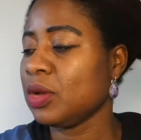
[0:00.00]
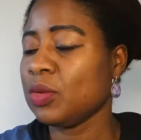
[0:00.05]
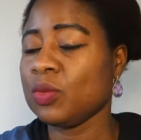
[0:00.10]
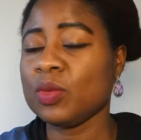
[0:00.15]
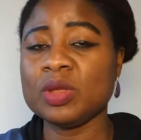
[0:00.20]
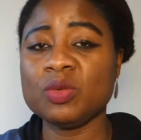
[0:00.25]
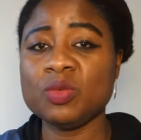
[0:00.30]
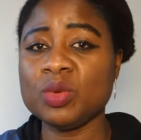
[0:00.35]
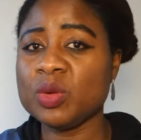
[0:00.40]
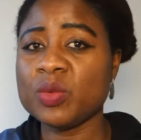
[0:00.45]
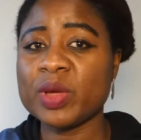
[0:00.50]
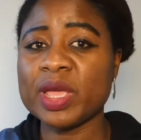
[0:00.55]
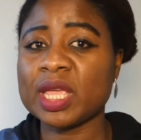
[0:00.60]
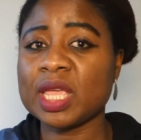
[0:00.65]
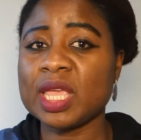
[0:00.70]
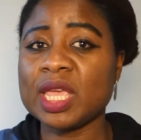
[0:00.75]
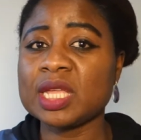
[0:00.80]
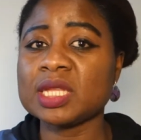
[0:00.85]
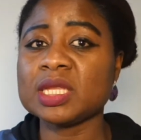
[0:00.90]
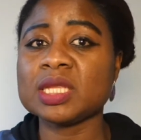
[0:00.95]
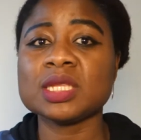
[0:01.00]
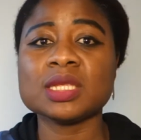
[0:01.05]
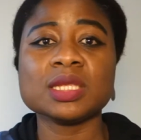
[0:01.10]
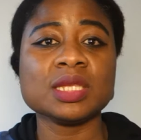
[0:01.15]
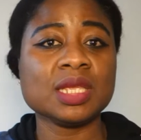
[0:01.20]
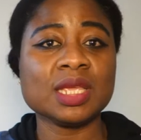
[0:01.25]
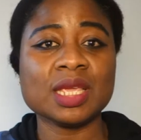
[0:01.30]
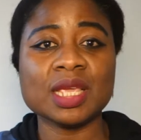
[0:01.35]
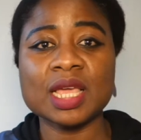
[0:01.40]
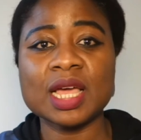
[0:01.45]
When we were kids
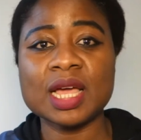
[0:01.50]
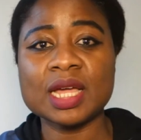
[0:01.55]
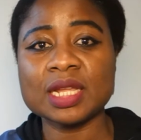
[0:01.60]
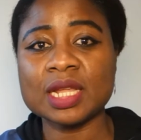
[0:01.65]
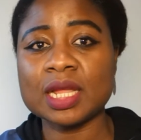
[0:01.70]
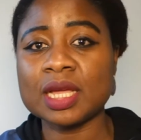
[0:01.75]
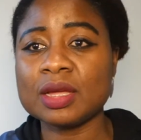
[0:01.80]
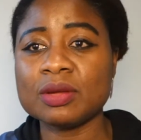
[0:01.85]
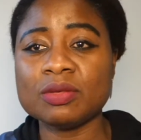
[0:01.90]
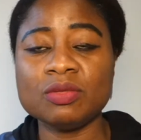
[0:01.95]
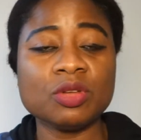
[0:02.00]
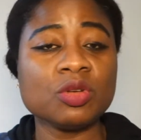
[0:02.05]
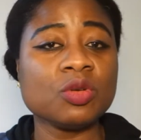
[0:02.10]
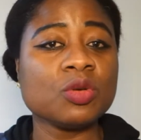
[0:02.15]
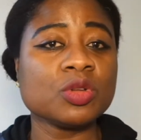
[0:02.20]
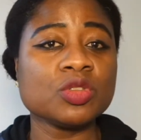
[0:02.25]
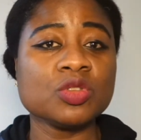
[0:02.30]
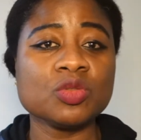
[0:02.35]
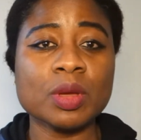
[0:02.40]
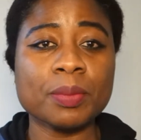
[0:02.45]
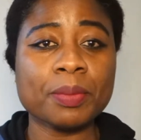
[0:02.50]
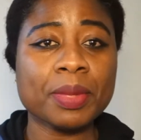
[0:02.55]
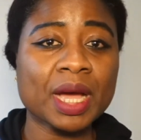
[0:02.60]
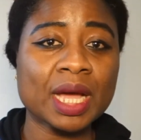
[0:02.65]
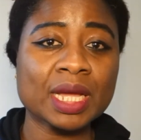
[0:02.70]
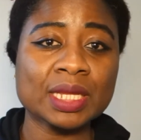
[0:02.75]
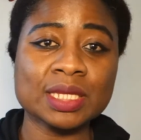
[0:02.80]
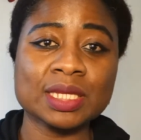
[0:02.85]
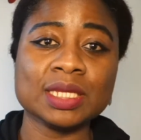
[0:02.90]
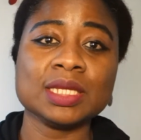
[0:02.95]
in Ghana, you go to a
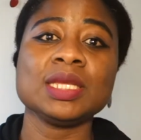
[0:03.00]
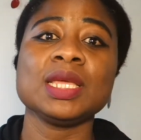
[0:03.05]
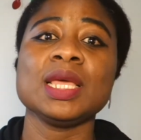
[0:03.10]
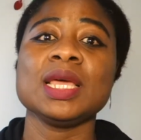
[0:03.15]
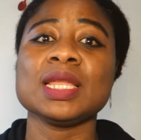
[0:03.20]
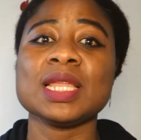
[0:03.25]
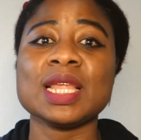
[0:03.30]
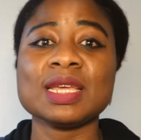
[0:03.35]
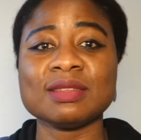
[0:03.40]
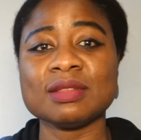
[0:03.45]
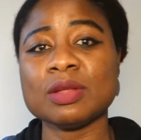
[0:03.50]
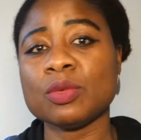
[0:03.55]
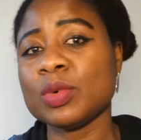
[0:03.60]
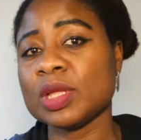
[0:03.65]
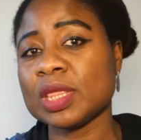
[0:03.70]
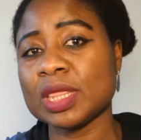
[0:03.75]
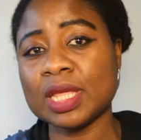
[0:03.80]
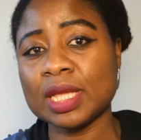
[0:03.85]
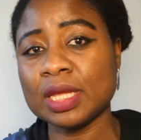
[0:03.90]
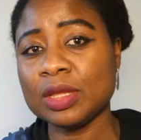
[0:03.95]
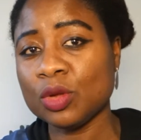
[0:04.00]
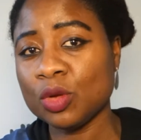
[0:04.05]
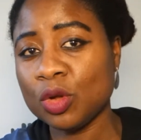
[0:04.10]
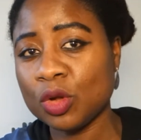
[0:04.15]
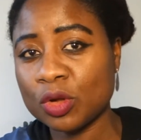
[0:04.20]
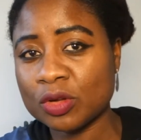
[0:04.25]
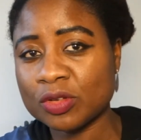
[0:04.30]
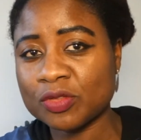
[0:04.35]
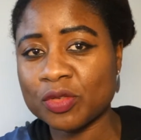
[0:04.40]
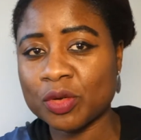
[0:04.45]
party and that's the one thing you
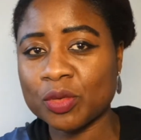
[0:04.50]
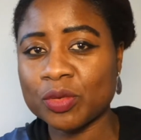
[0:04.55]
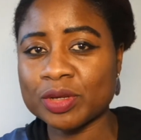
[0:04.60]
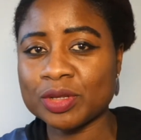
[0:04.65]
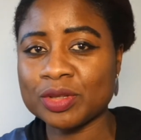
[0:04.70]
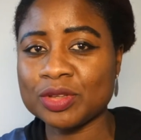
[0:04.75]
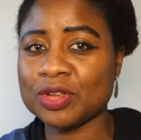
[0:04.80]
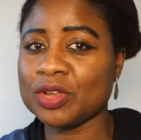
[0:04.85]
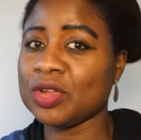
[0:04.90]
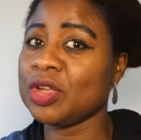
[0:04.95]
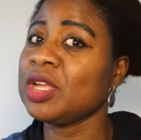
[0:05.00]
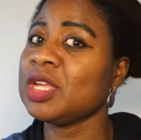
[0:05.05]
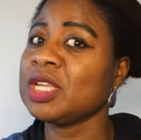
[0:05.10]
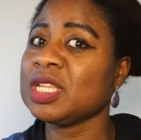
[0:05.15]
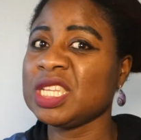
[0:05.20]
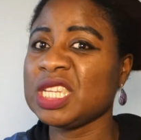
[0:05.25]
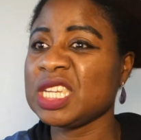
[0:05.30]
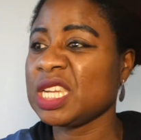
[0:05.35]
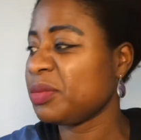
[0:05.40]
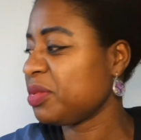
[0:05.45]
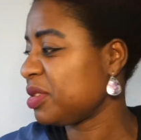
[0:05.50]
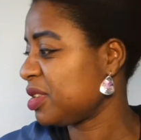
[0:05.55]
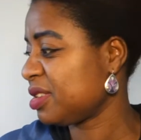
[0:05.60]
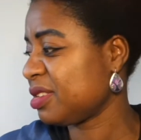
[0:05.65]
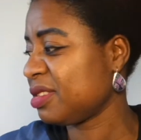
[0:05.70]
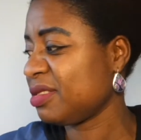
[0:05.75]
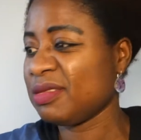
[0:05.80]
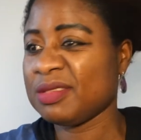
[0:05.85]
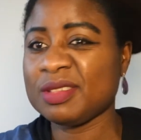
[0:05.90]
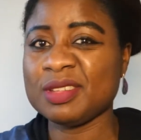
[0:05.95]
looked forward to, chips.